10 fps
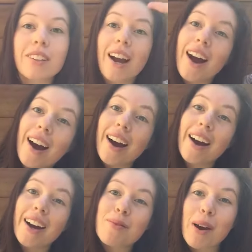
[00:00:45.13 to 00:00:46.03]

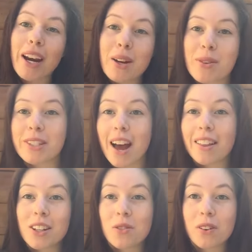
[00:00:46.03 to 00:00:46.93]
Hi, my name is
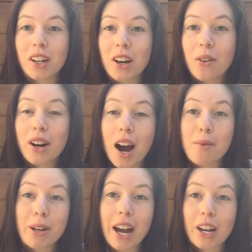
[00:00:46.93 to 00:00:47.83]
Ella DeVito and
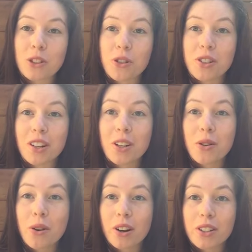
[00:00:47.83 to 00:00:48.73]
I'm an actress in
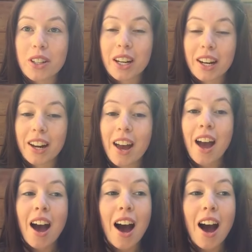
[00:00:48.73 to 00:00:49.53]
New York City.